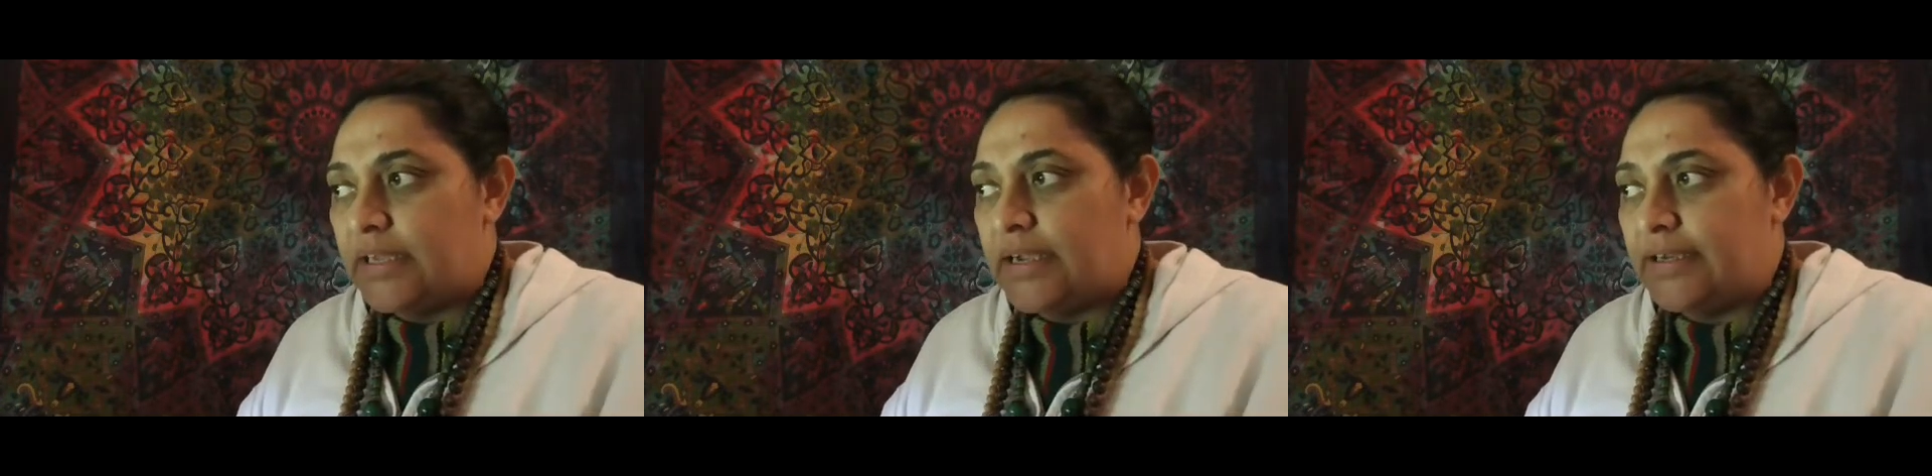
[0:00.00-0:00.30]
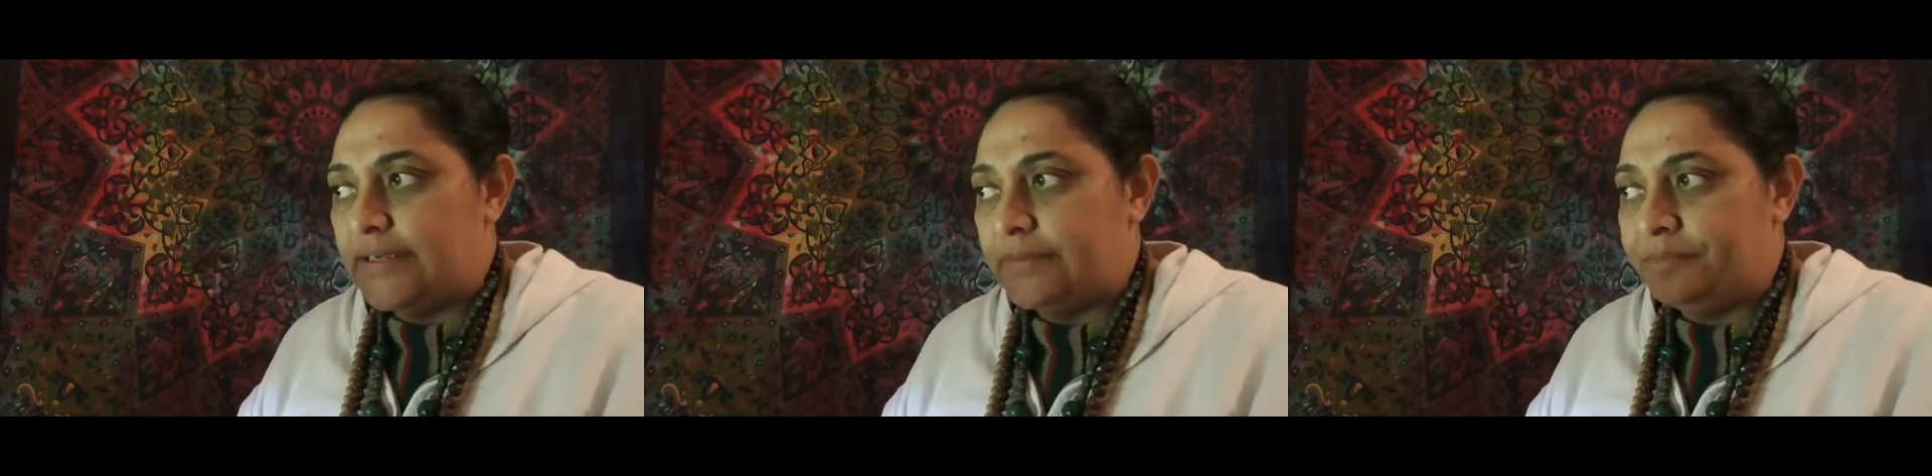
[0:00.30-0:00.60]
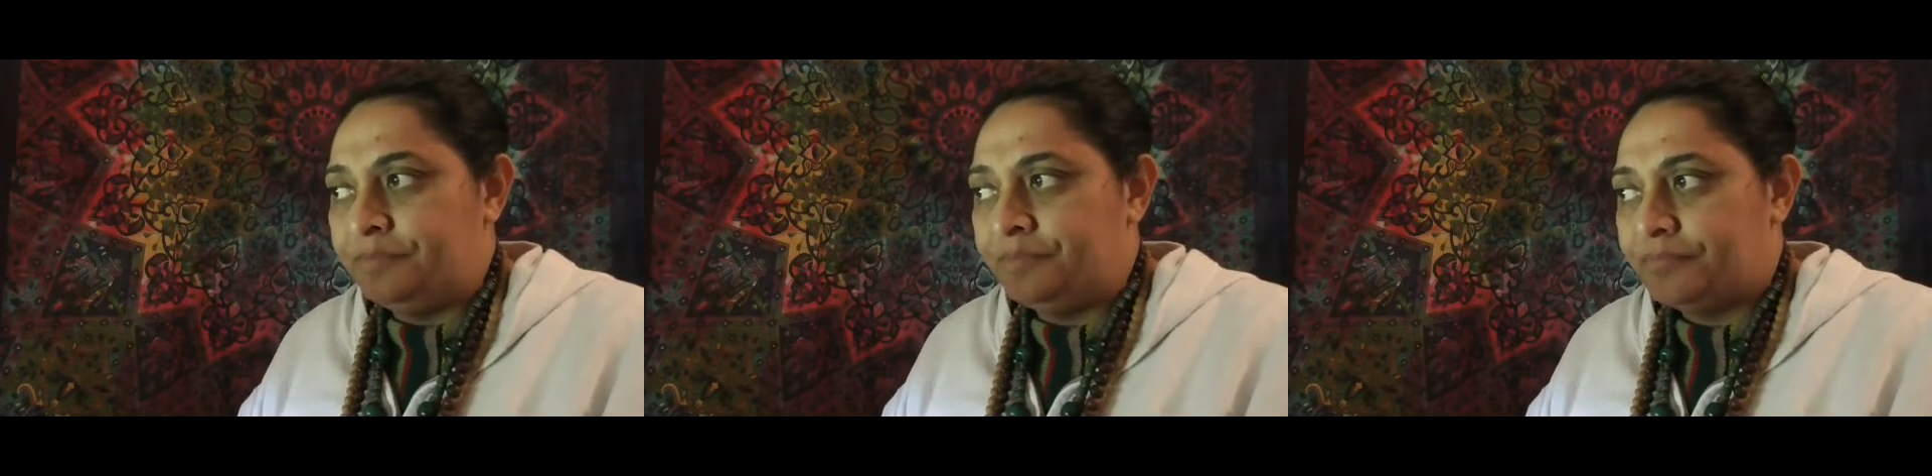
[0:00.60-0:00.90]

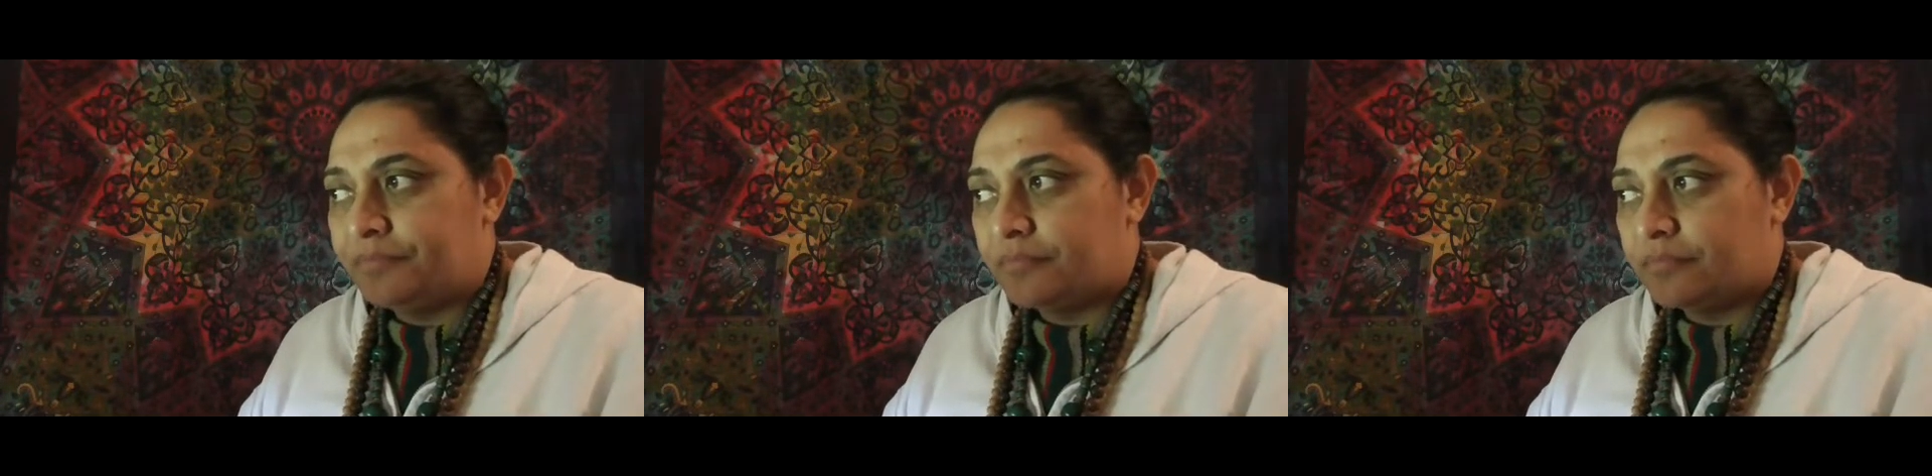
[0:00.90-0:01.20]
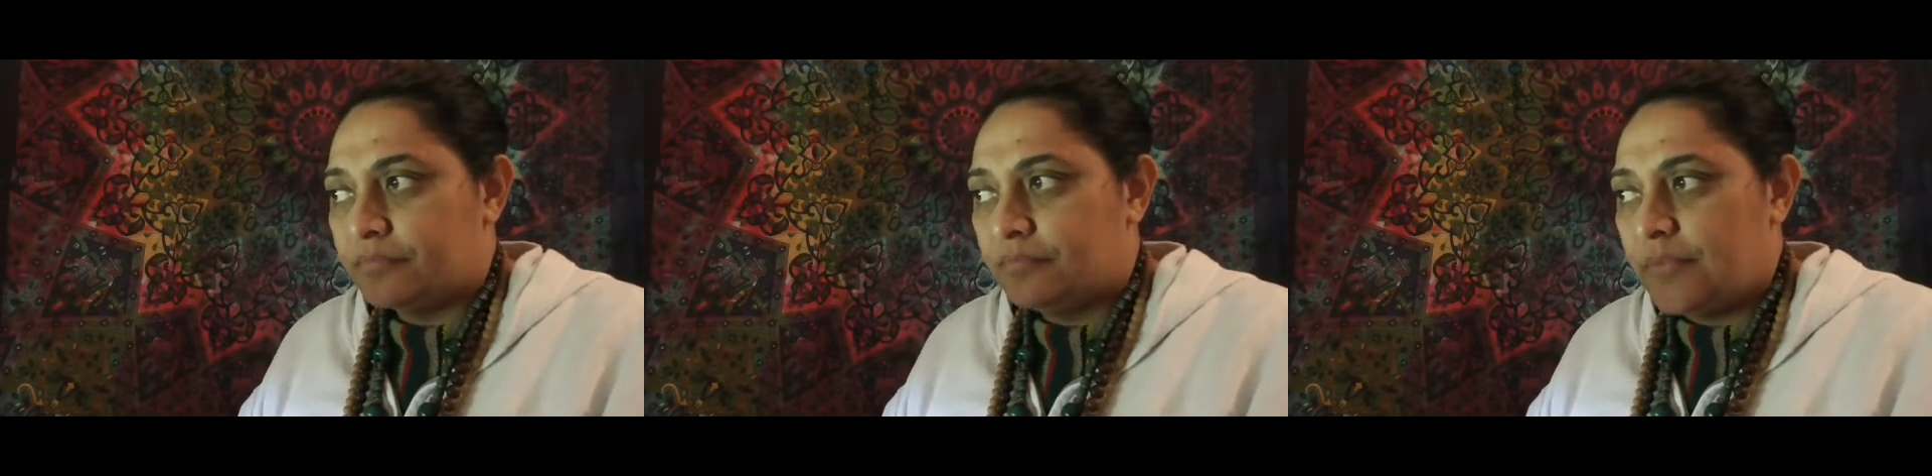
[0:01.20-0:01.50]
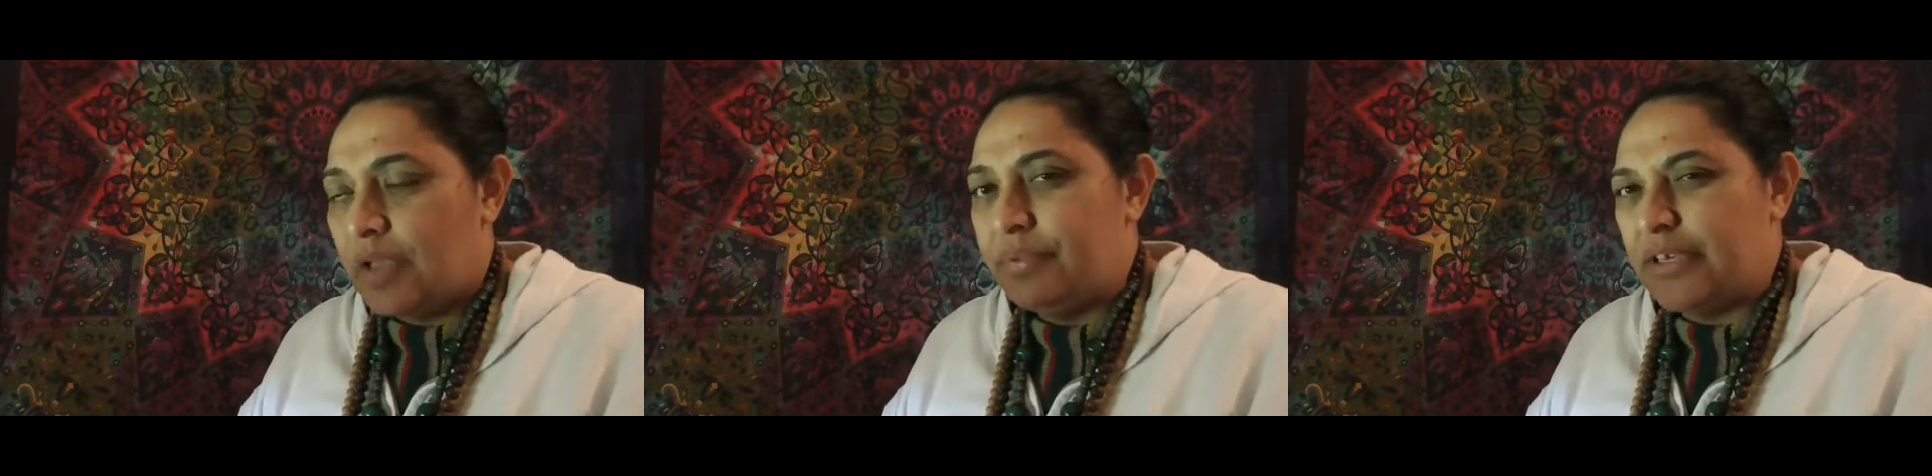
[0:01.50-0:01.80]

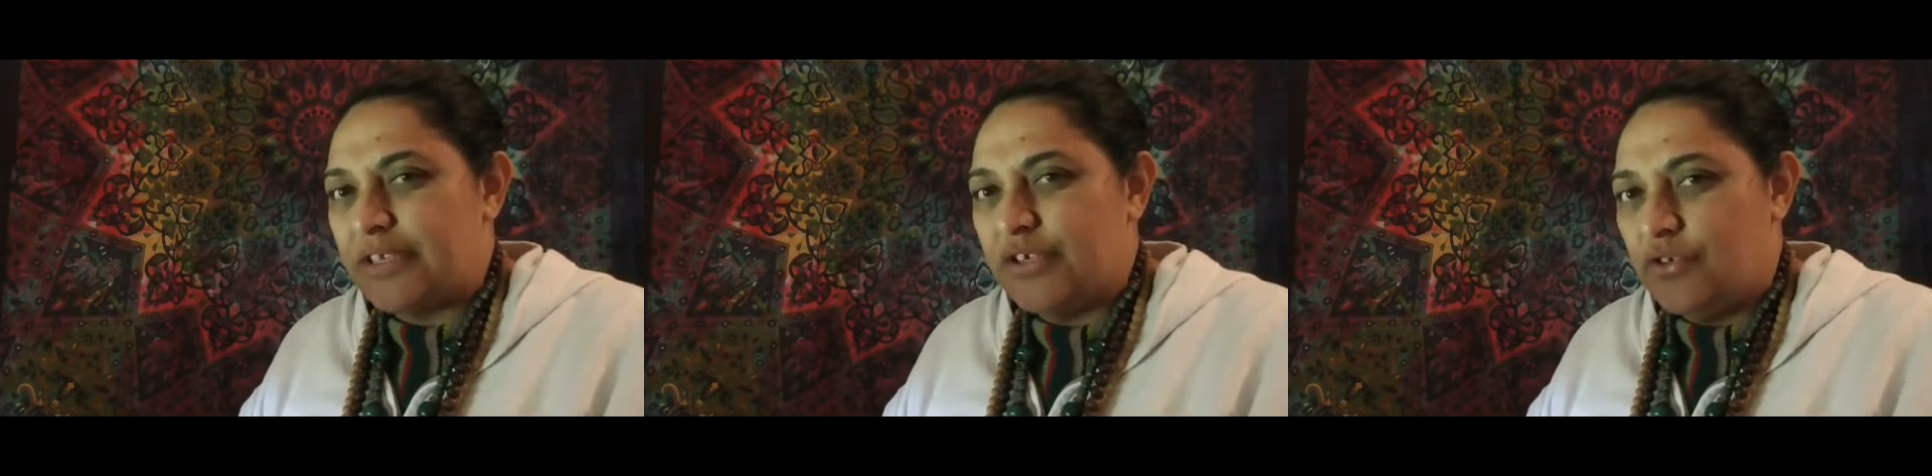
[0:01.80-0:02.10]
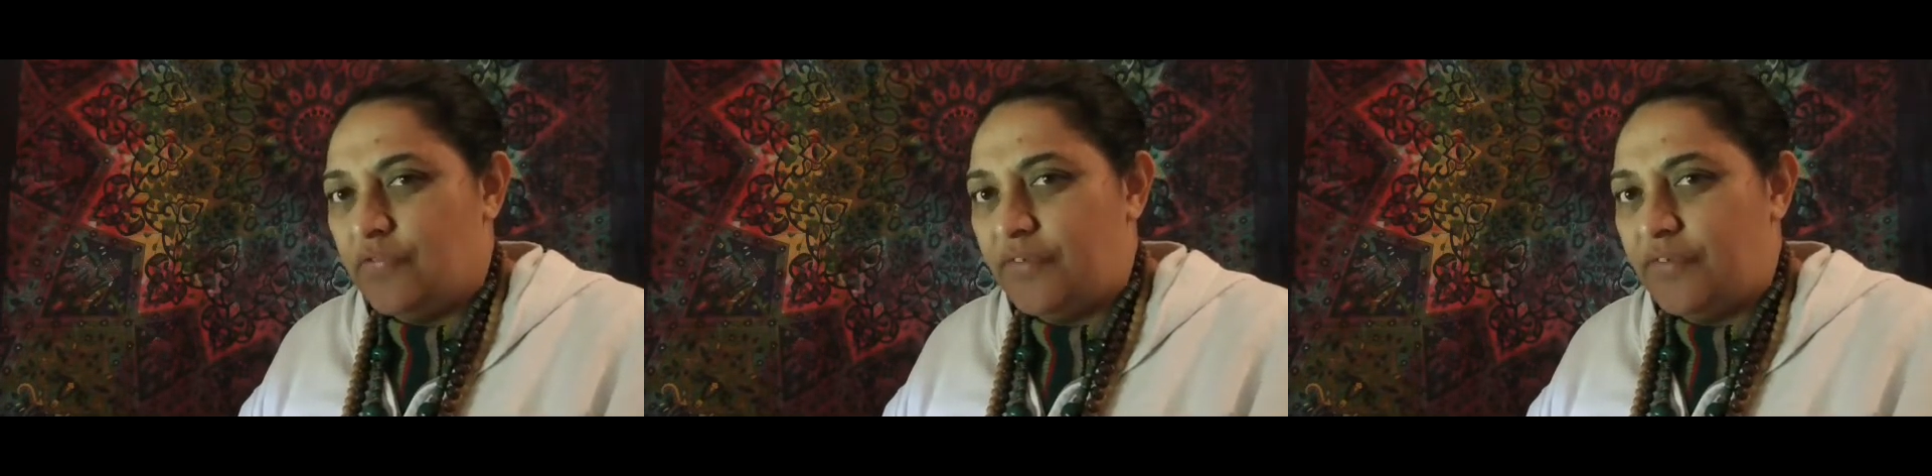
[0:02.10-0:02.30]
because I do